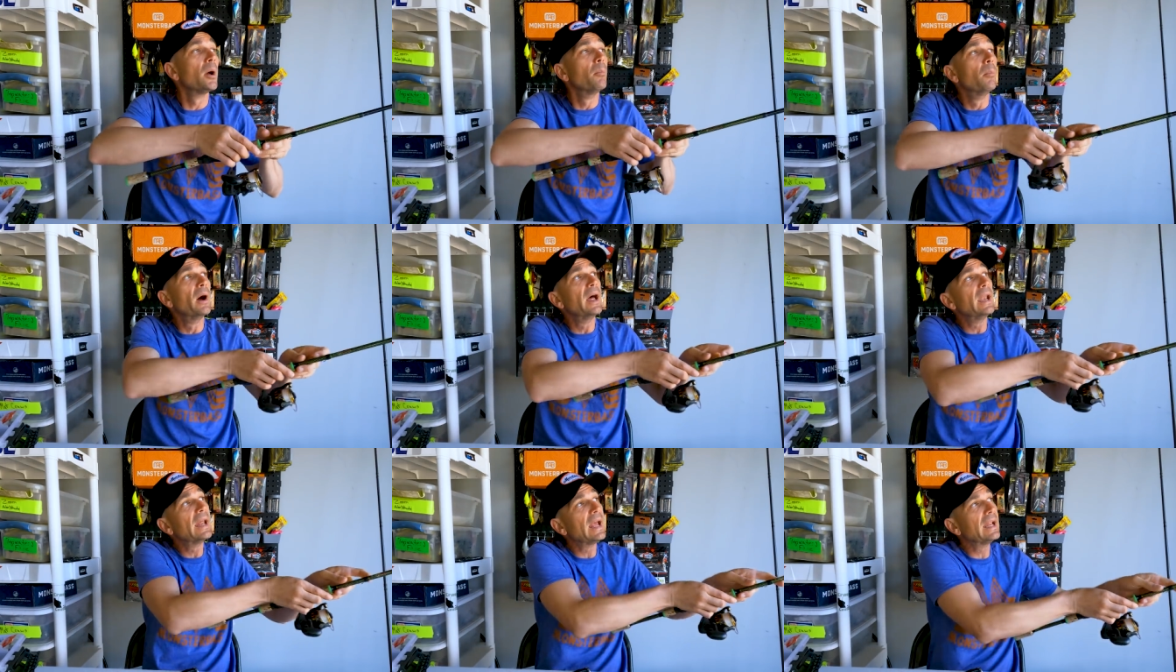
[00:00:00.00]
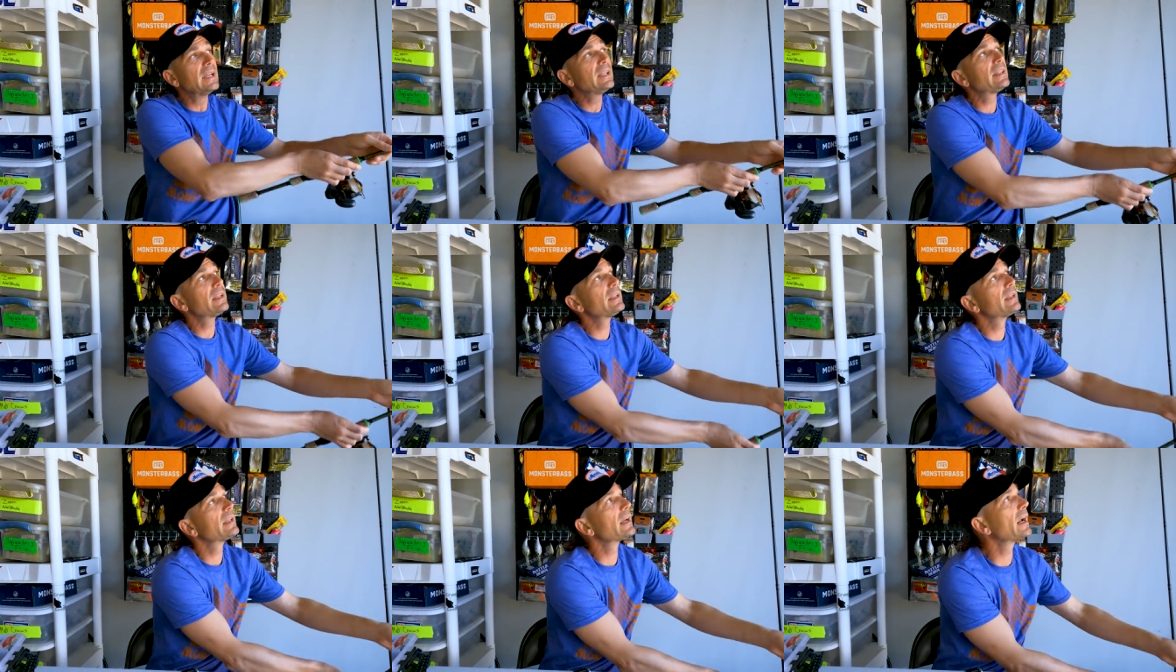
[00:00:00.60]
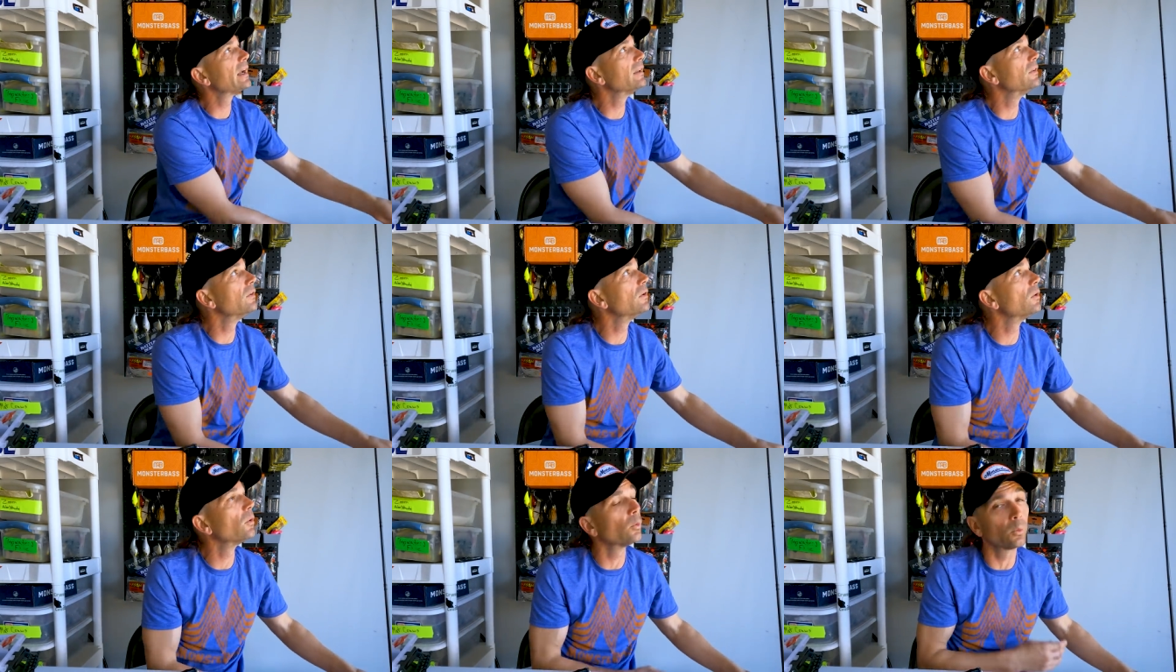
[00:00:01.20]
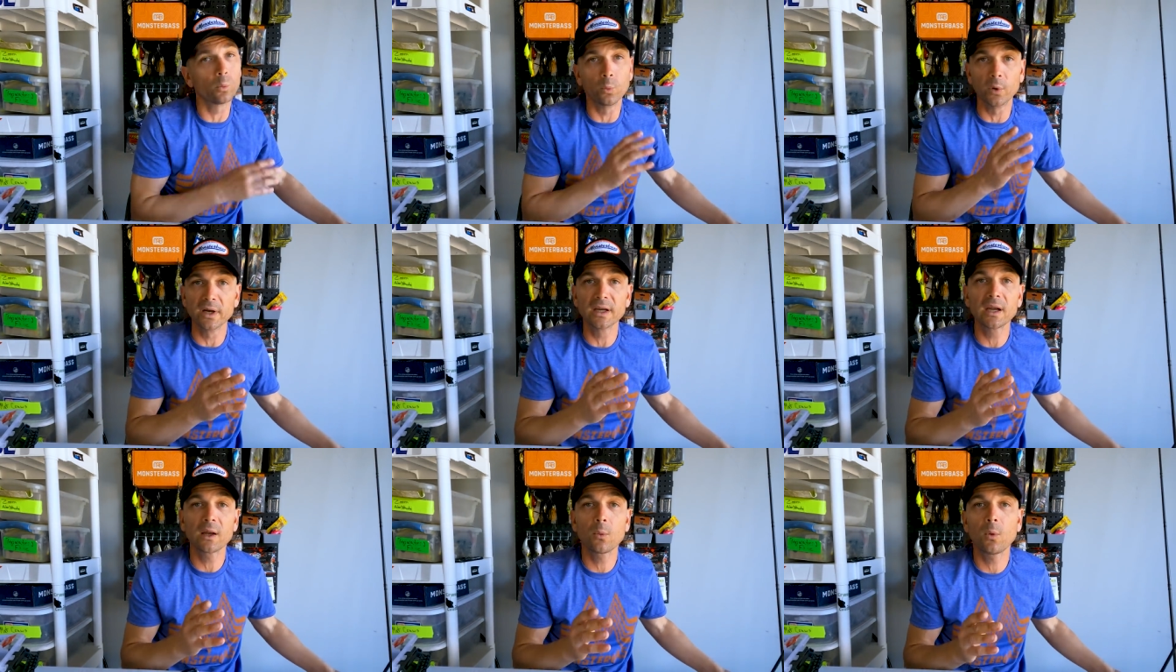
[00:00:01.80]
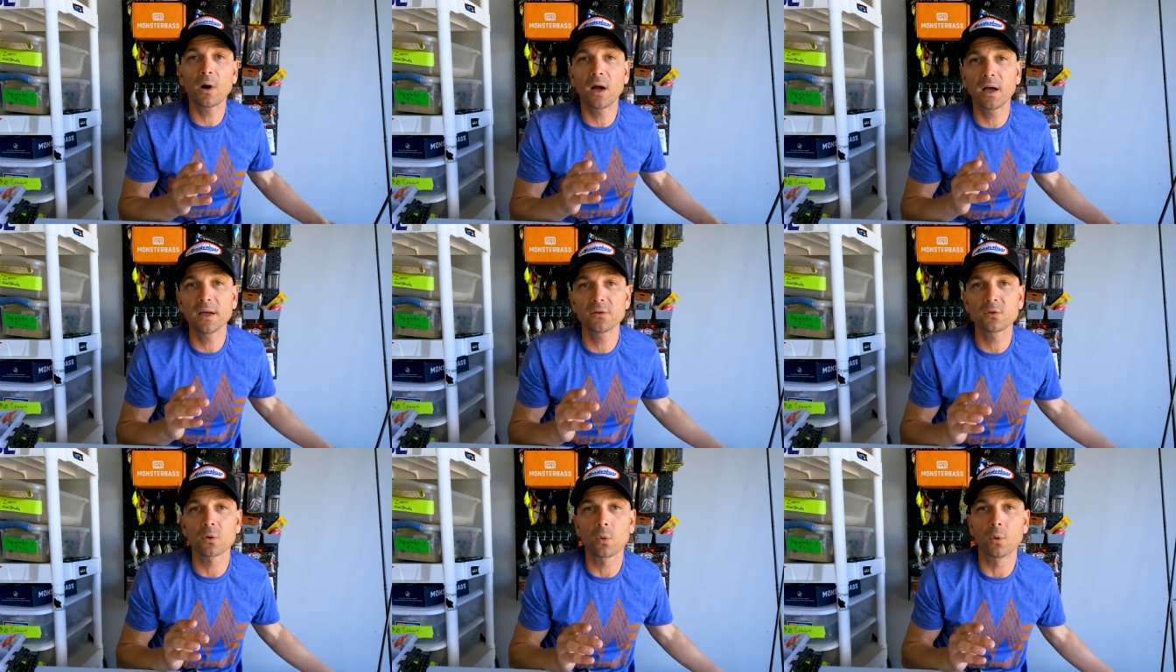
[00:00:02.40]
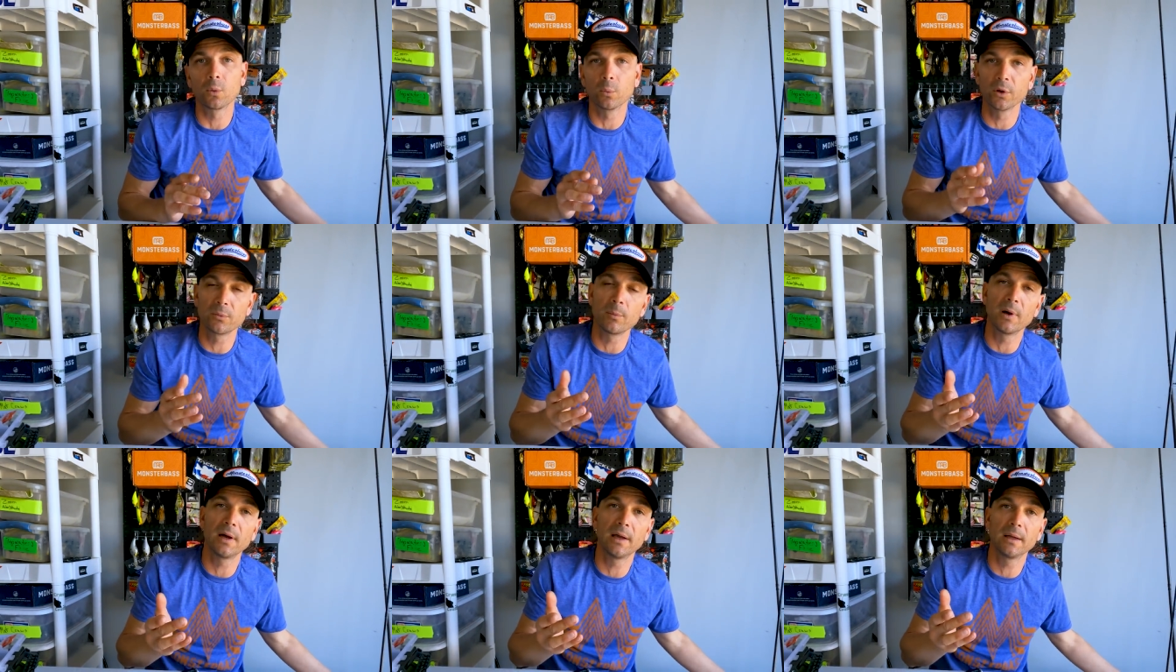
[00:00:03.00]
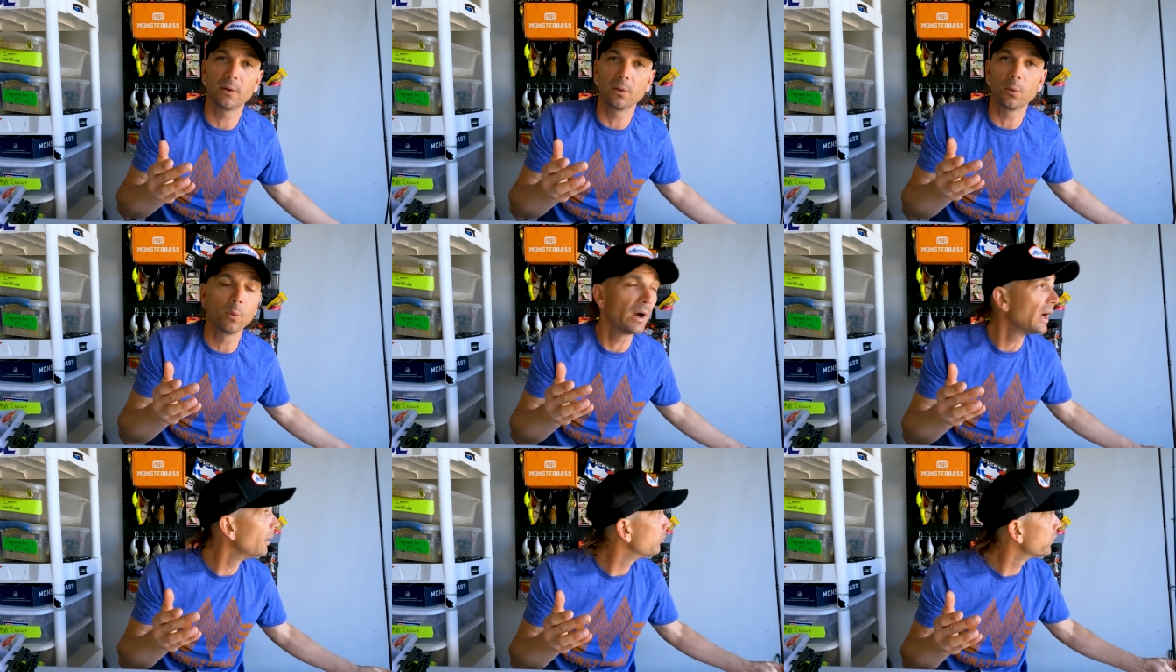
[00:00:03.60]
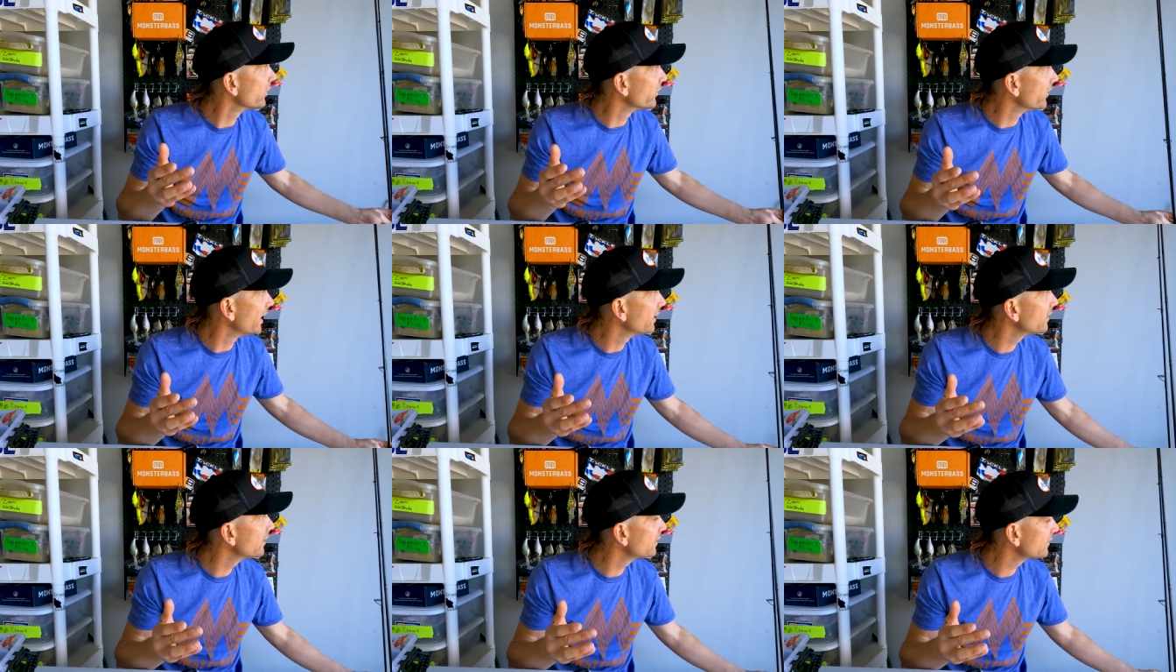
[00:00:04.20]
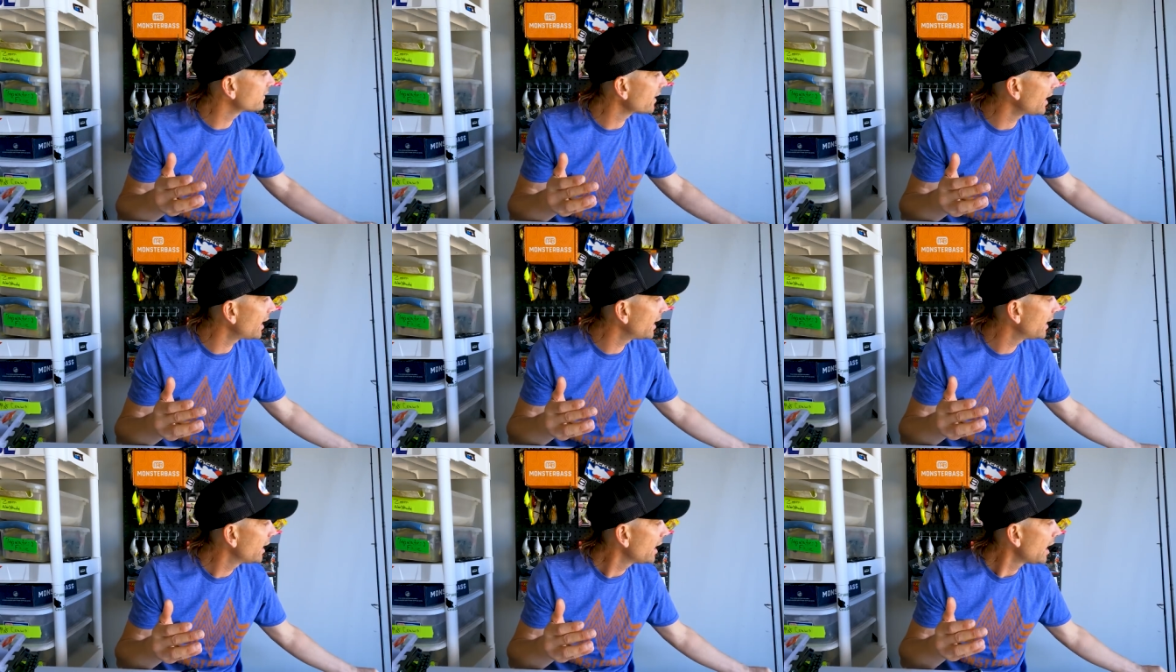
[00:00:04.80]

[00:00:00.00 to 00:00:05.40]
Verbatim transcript: But anything that I do rigging wise or with my the way I present this guy,